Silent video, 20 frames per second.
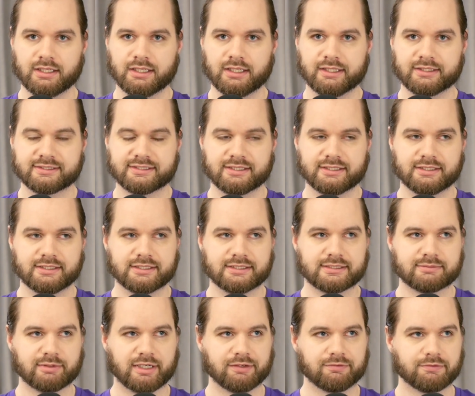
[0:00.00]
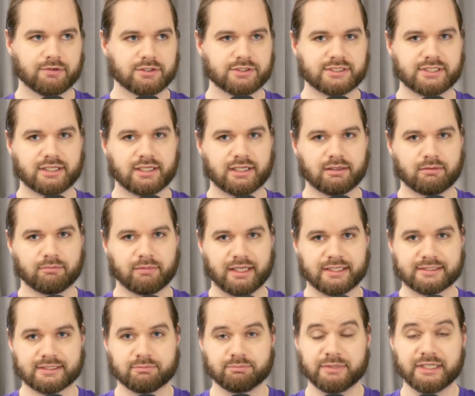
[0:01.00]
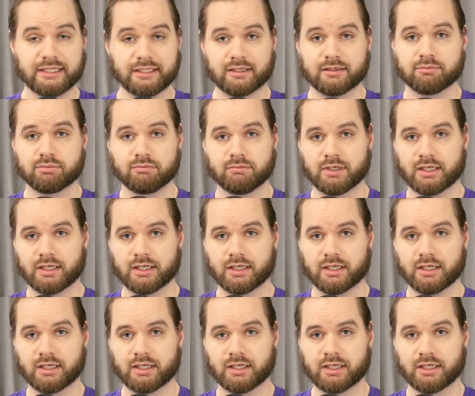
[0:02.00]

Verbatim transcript: This is my first time as a media